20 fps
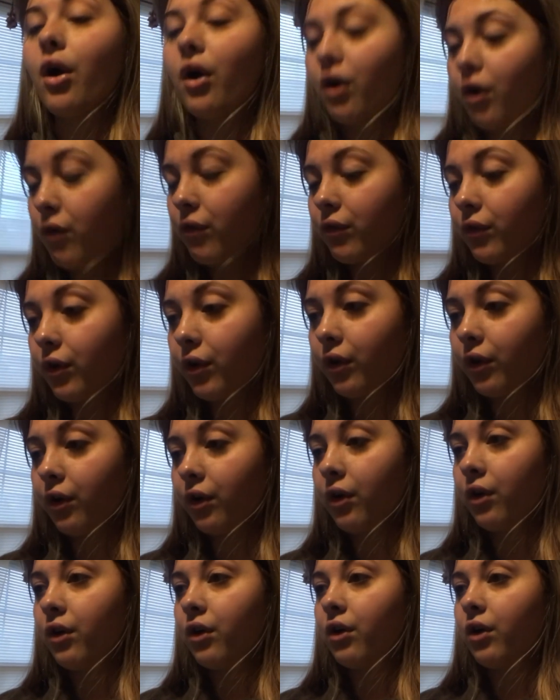
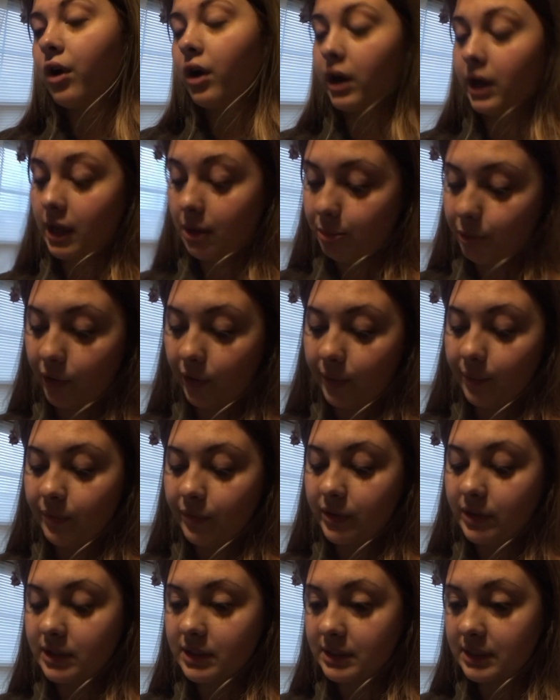over her kibble
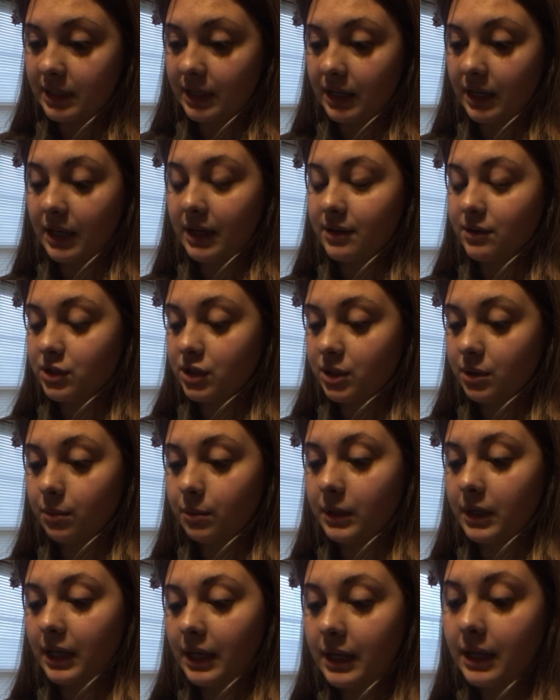to see if she
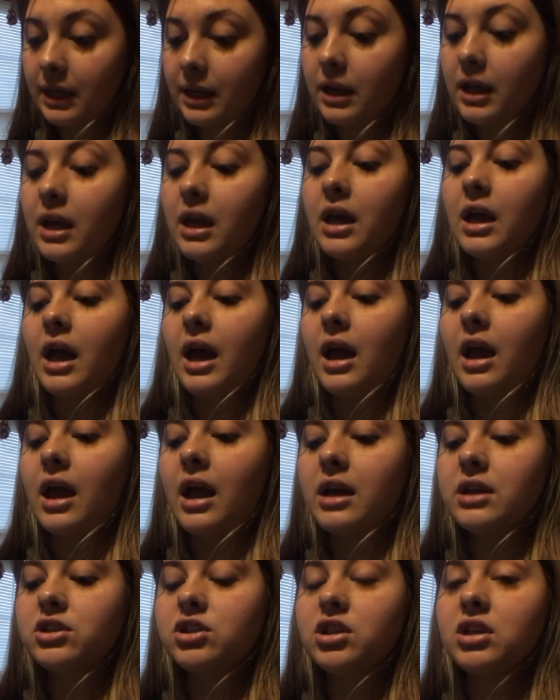would eat it,
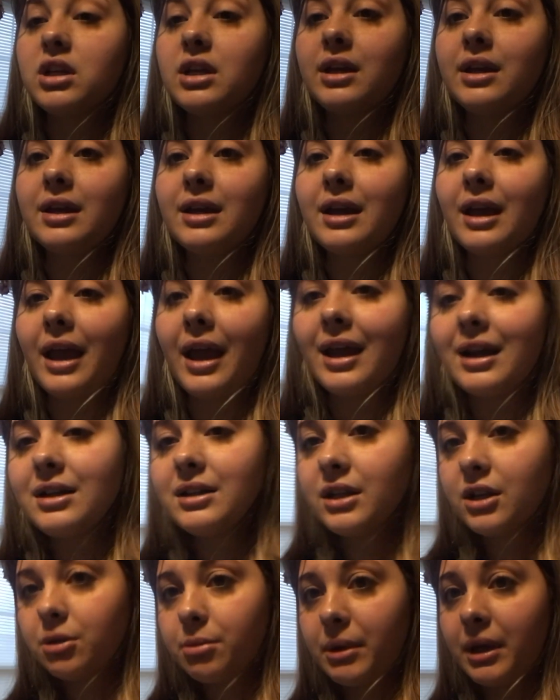and she ate a
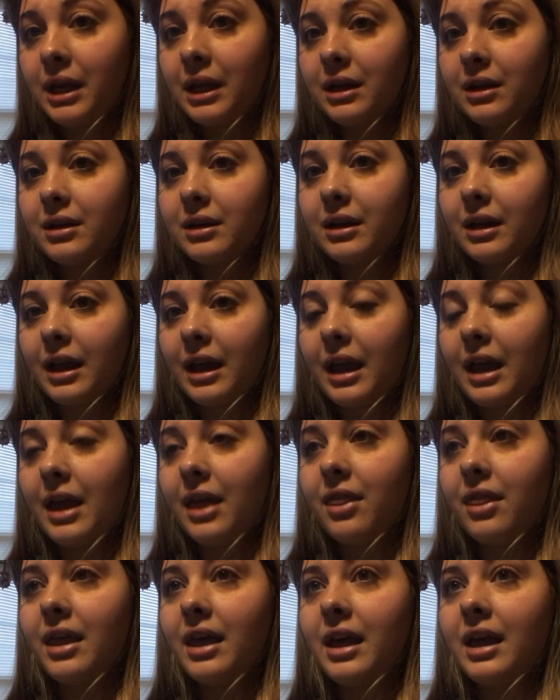little bit,
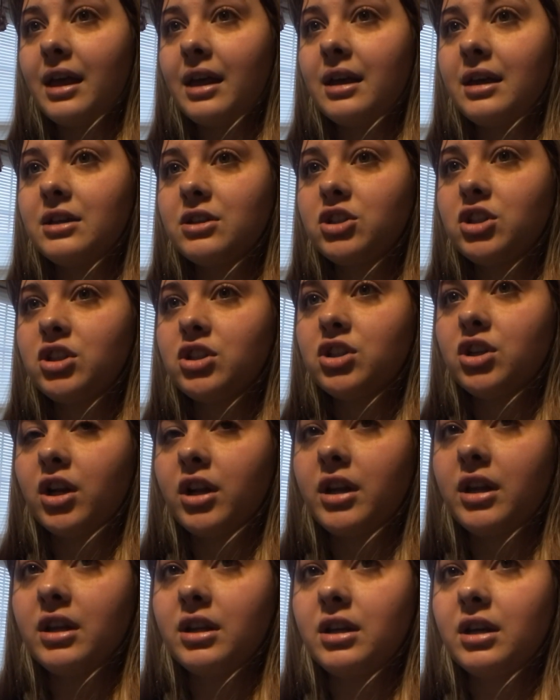and then she
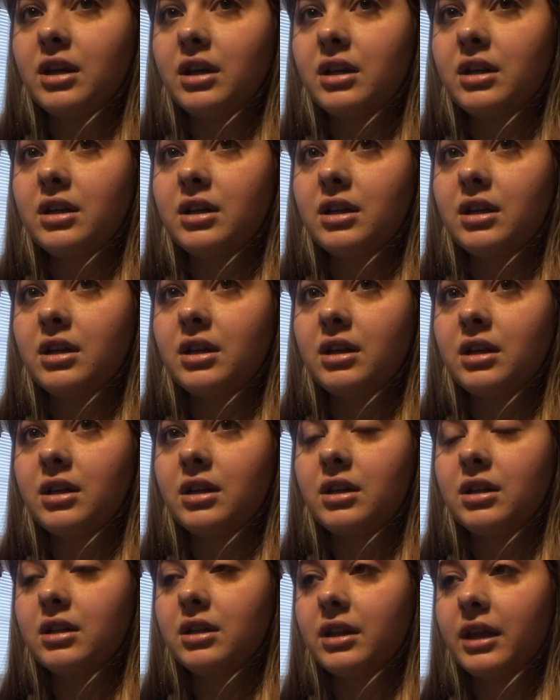started,
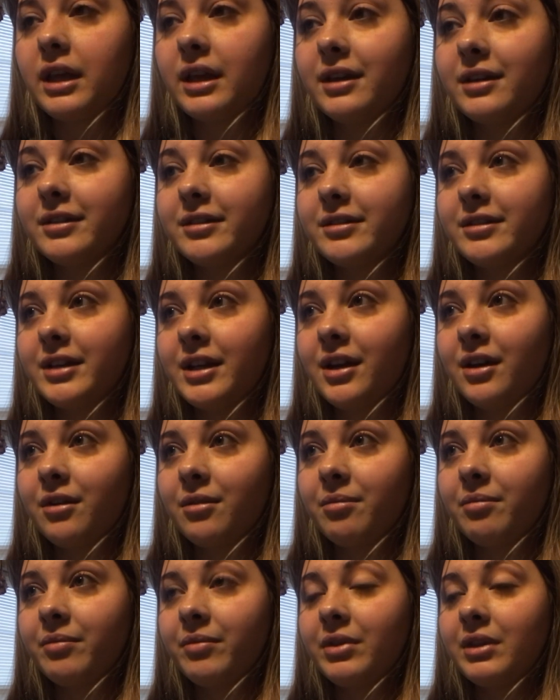like, you
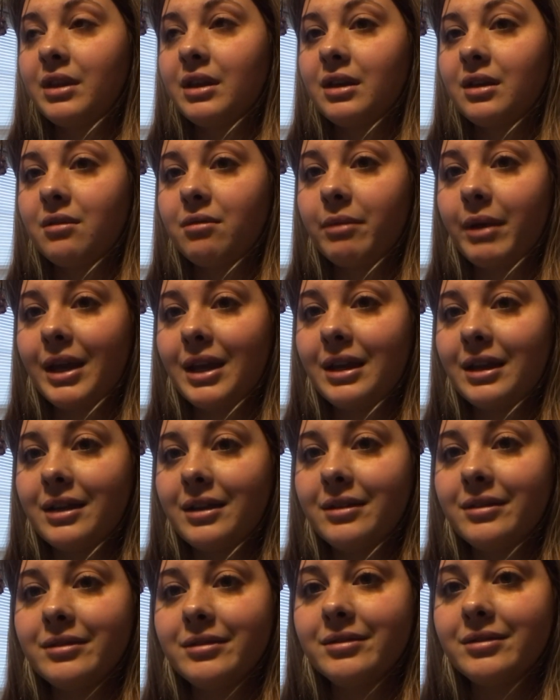know,
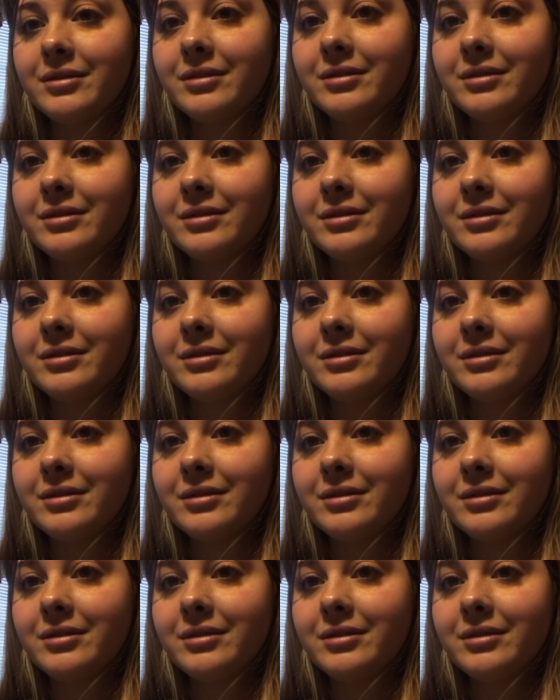making